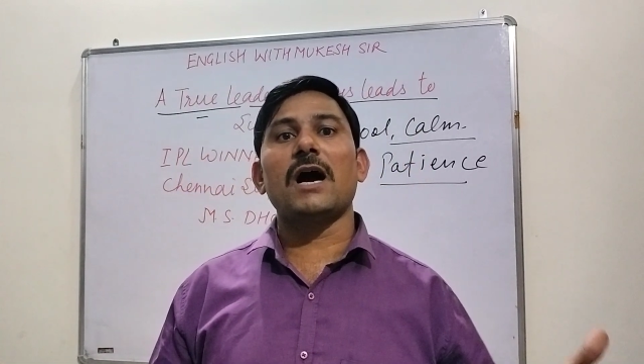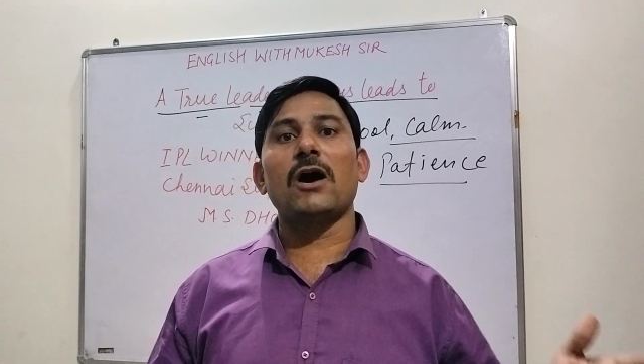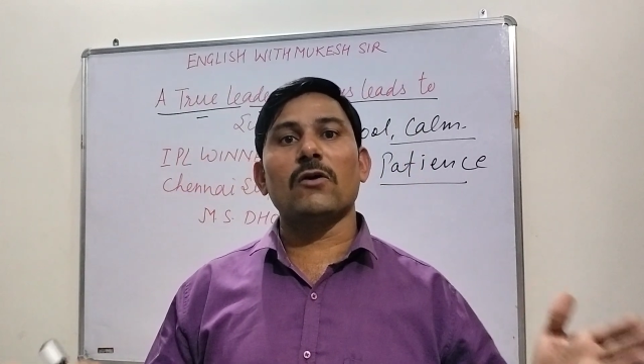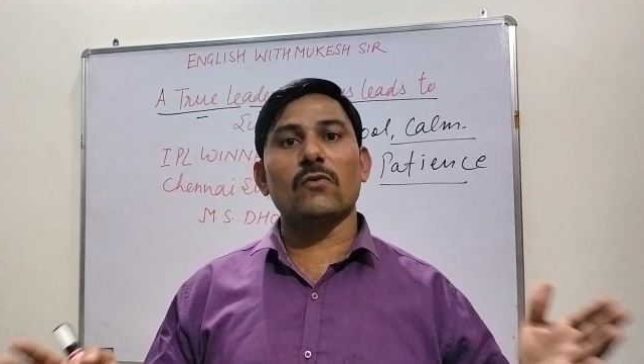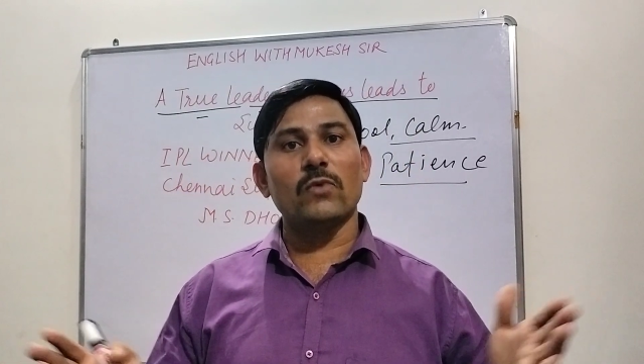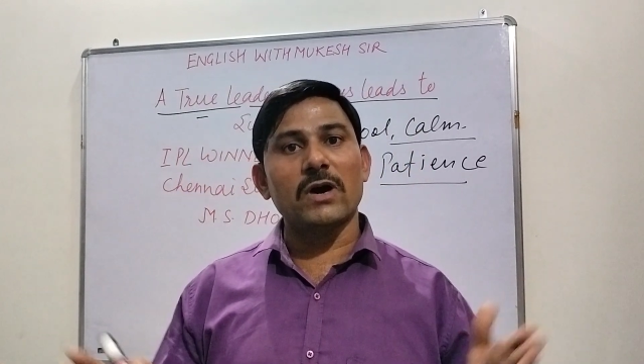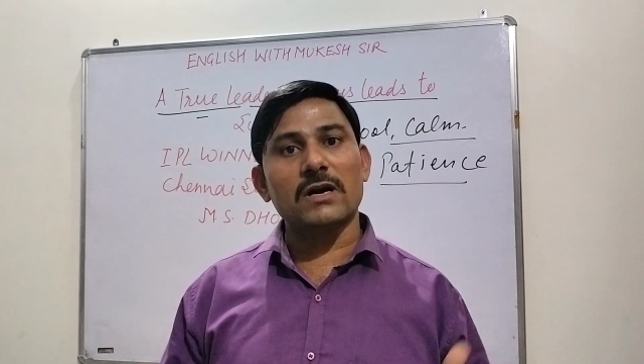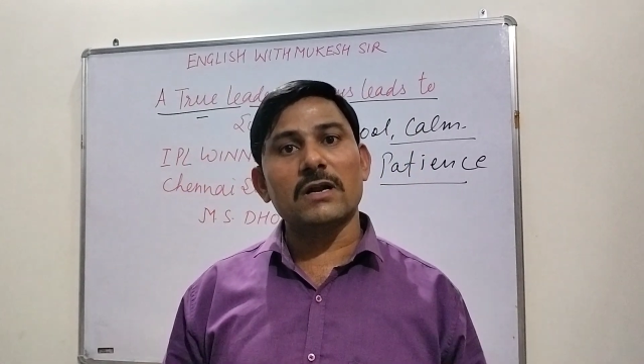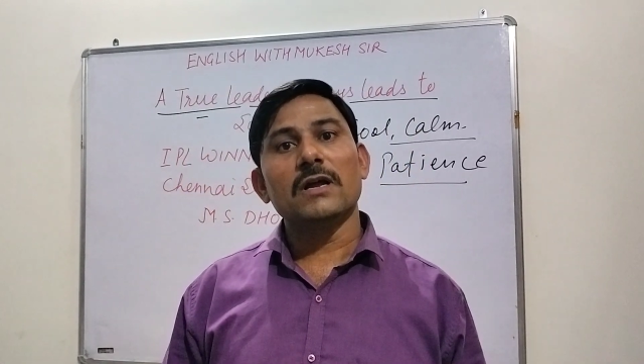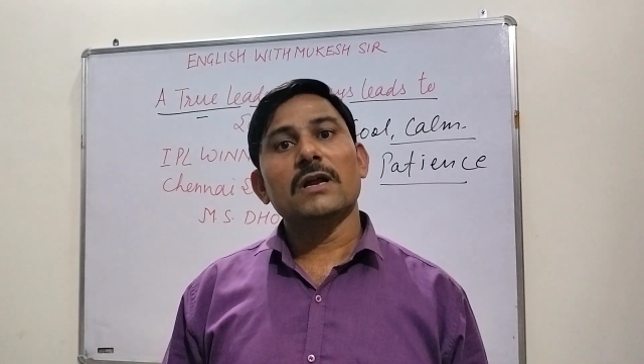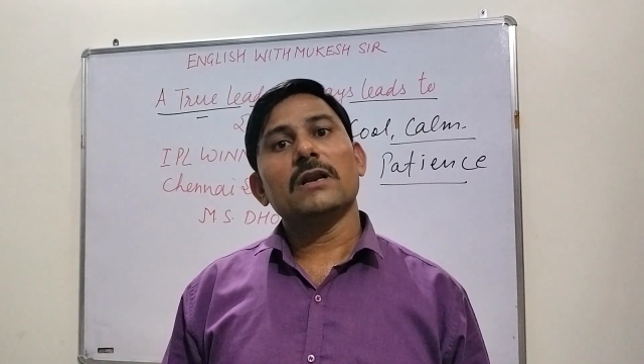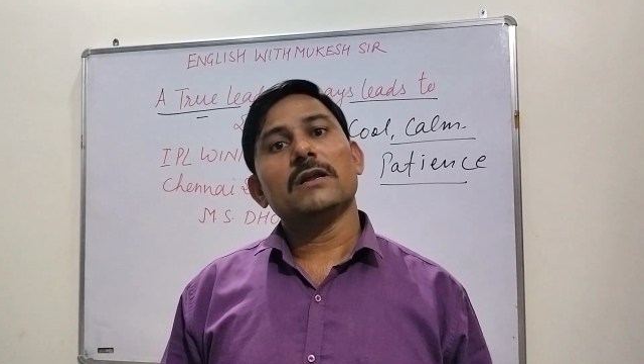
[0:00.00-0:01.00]
our
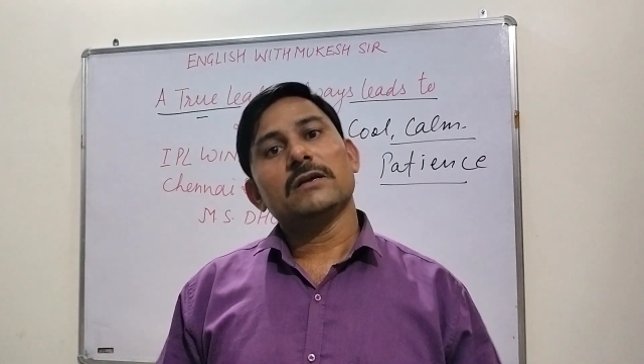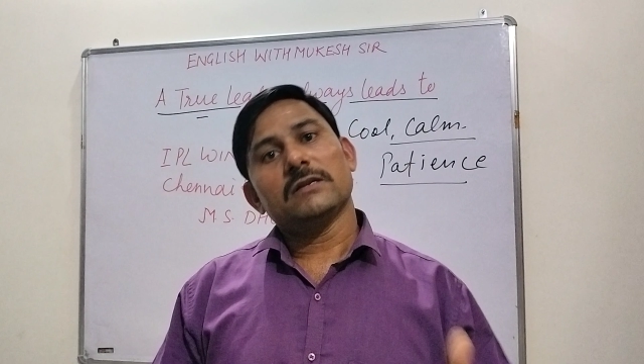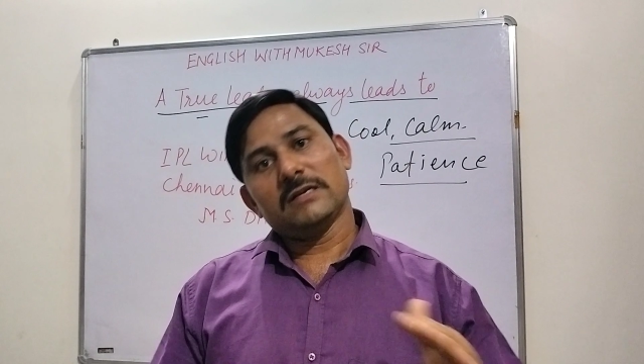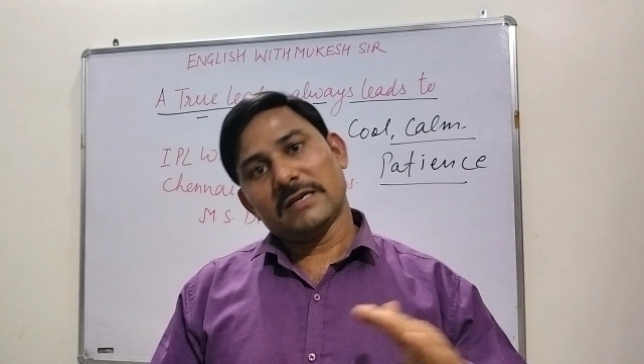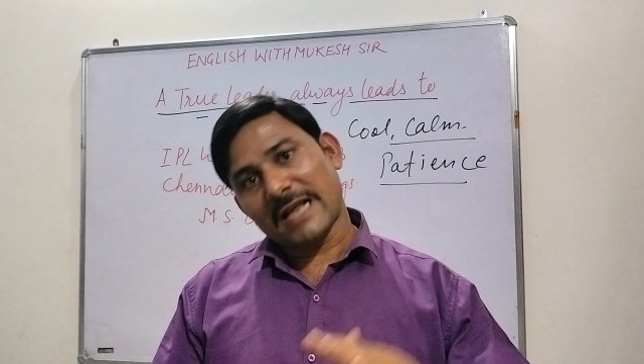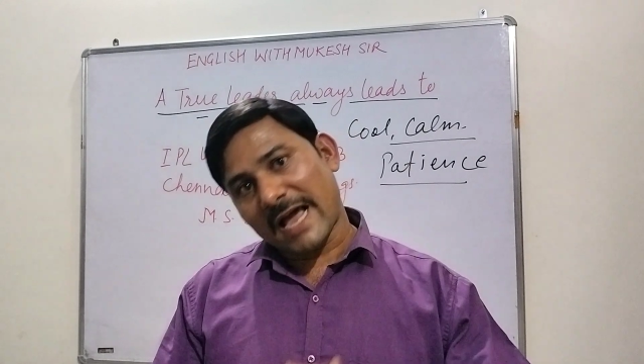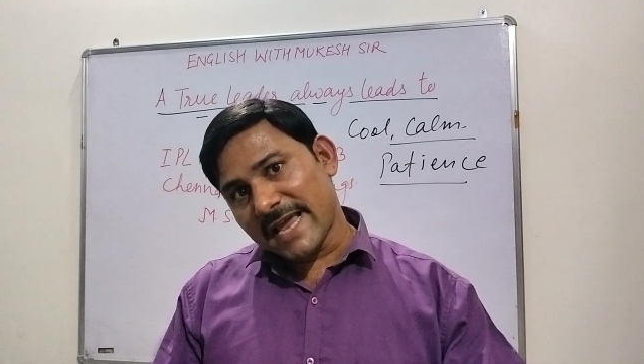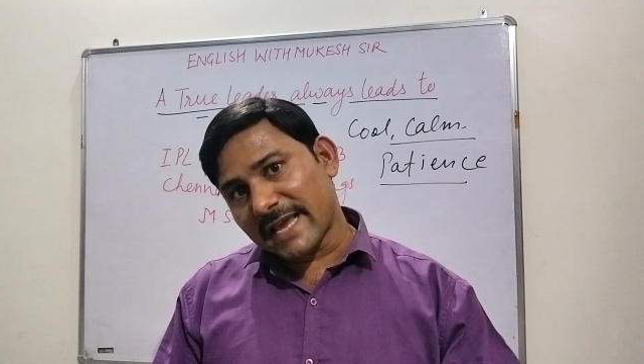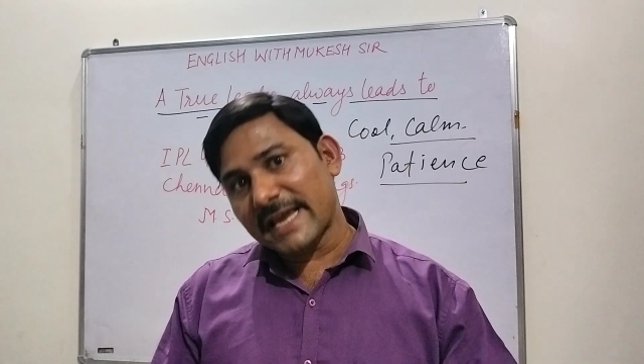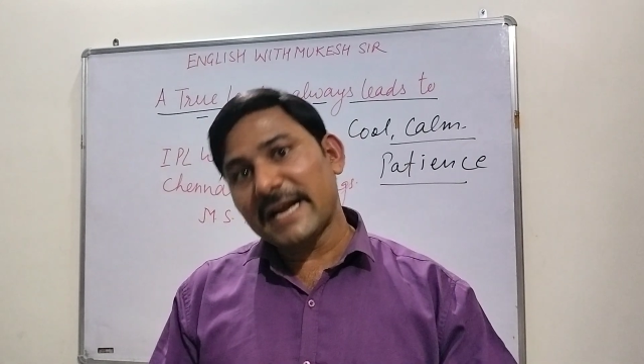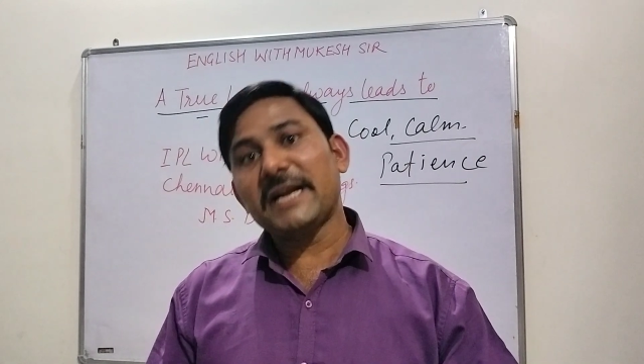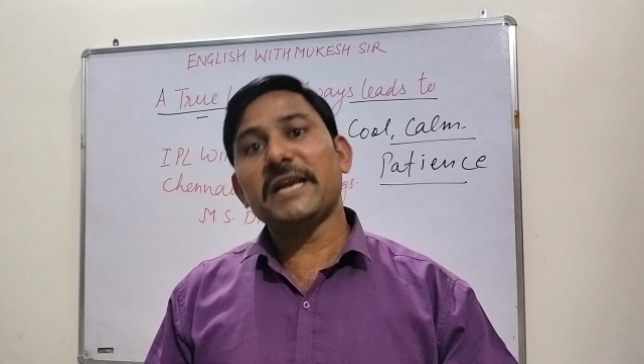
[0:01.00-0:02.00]
work,
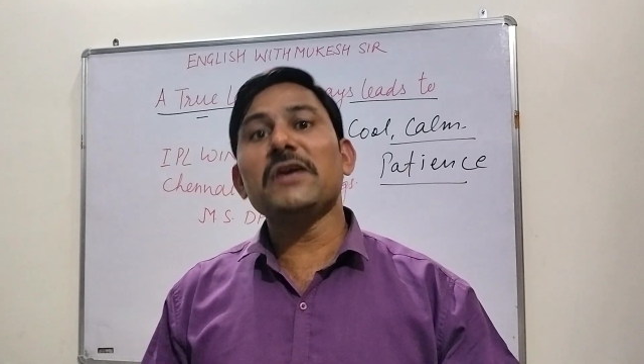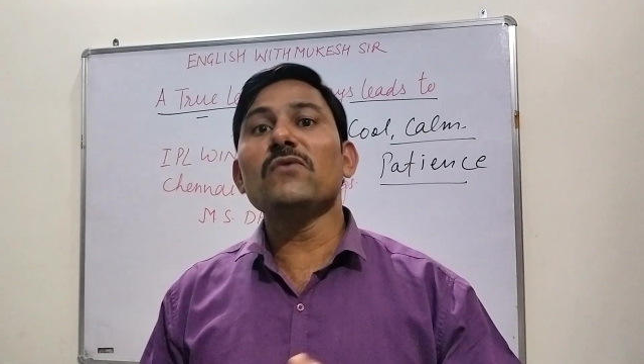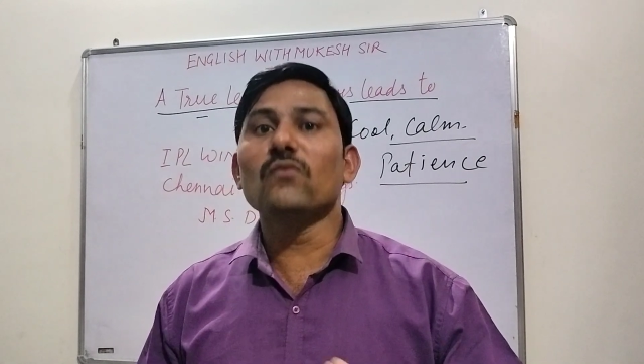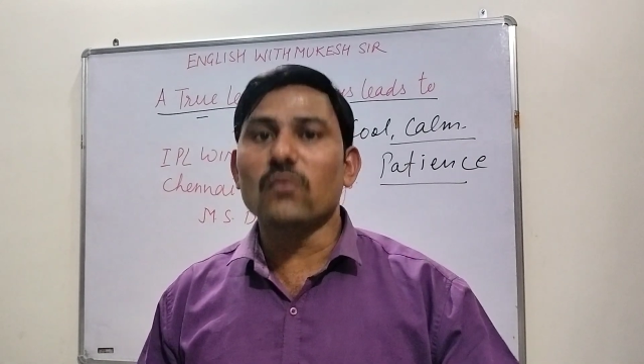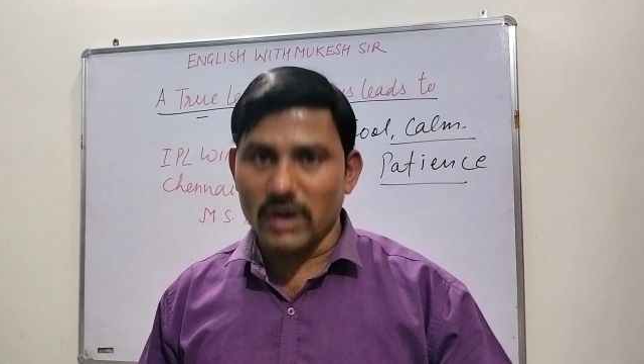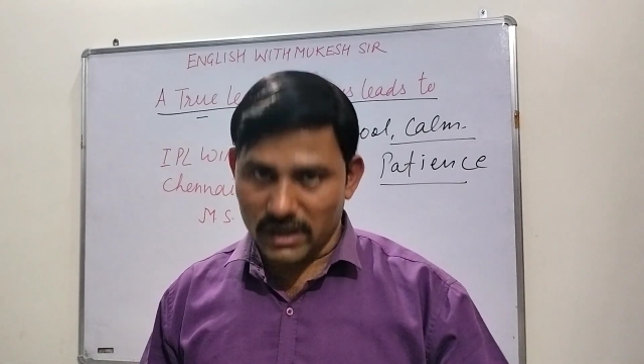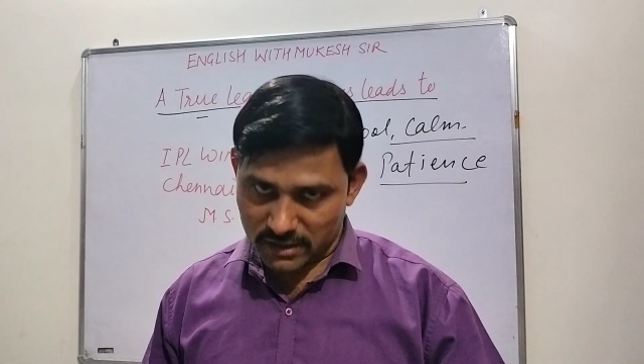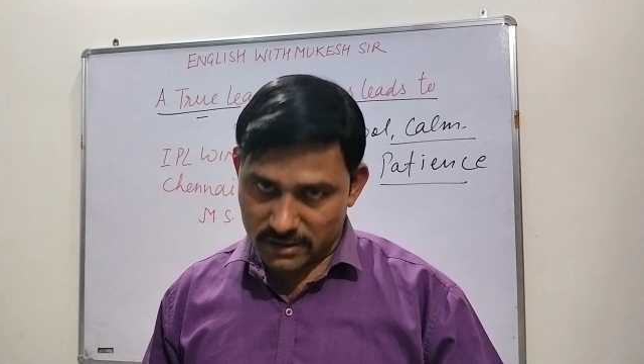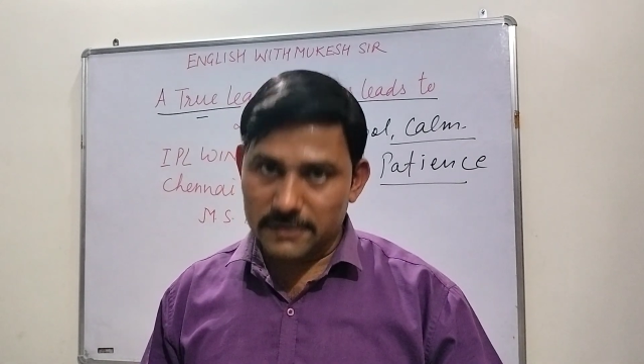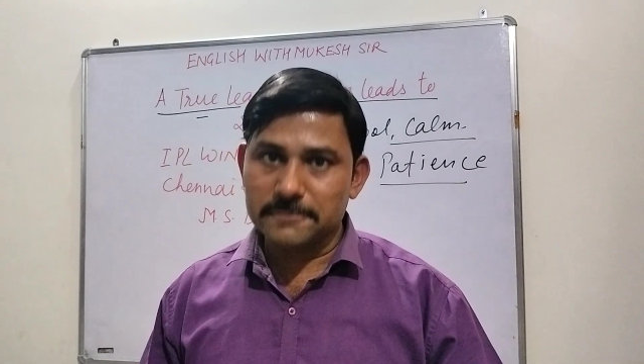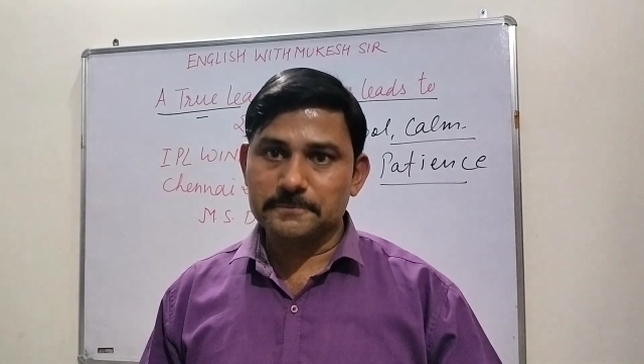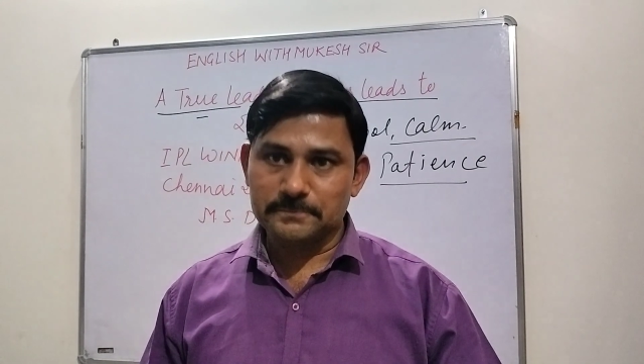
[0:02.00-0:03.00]
like a team work.